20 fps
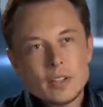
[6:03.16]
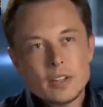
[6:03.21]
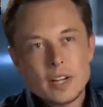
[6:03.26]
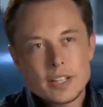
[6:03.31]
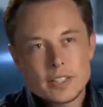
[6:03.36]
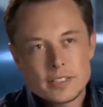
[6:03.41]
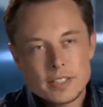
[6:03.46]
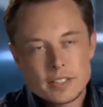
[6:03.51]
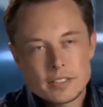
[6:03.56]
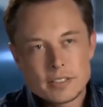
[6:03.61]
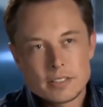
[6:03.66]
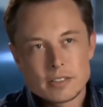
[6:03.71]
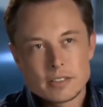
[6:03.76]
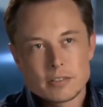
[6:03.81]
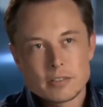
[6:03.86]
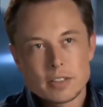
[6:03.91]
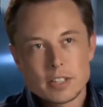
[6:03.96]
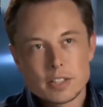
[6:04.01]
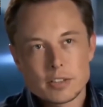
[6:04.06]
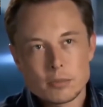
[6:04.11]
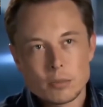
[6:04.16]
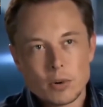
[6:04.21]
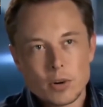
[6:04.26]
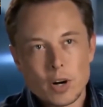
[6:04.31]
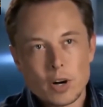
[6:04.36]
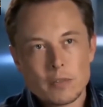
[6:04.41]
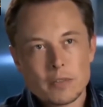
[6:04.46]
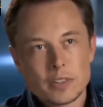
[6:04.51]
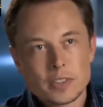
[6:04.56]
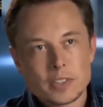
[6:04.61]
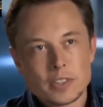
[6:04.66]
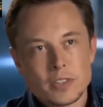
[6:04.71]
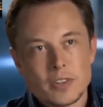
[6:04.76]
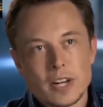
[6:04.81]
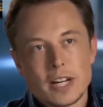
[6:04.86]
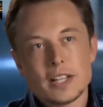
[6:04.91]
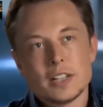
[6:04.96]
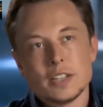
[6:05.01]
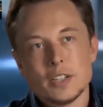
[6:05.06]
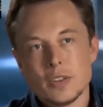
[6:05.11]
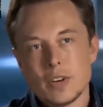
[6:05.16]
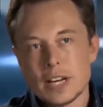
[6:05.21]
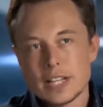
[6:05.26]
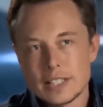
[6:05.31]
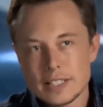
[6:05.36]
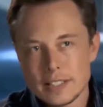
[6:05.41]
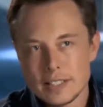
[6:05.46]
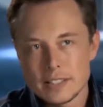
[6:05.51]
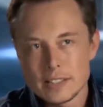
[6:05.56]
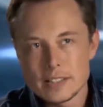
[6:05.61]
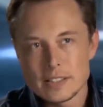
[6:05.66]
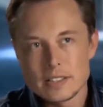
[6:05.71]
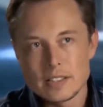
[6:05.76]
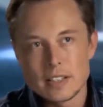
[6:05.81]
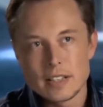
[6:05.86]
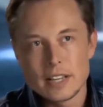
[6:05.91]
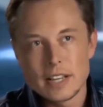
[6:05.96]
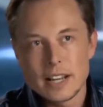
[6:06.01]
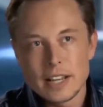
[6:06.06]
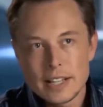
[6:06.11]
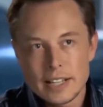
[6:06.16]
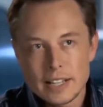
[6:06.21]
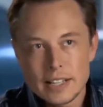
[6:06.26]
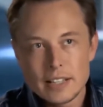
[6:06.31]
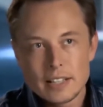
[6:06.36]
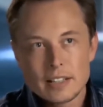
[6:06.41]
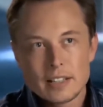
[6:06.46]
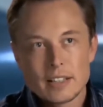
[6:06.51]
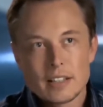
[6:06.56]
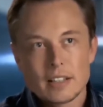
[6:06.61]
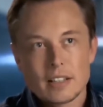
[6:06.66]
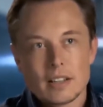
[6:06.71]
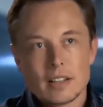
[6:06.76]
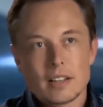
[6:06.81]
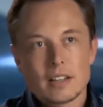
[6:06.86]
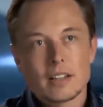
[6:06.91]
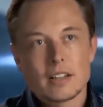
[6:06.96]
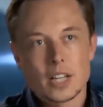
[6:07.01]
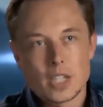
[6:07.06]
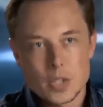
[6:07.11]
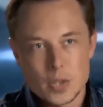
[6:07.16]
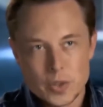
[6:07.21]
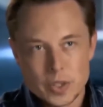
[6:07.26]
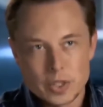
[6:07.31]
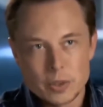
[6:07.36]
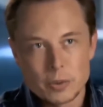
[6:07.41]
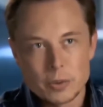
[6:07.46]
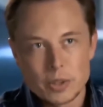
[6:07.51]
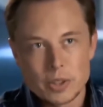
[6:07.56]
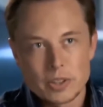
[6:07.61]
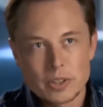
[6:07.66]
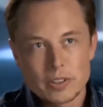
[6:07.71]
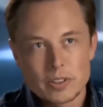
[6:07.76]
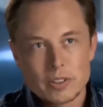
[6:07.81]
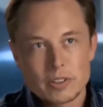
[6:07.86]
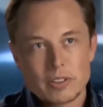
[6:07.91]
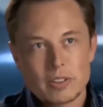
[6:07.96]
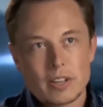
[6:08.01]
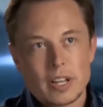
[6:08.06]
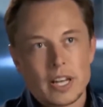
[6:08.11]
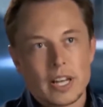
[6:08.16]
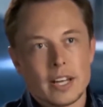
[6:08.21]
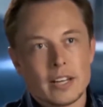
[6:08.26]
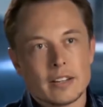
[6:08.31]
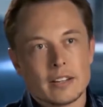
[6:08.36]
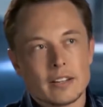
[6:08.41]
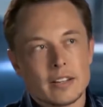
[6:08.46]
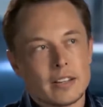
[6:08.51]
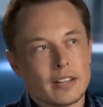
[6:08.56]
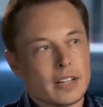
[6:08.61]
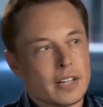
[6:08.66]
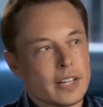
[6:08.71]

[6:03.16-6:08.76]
the United States is more open to new ideas than any country in the world, and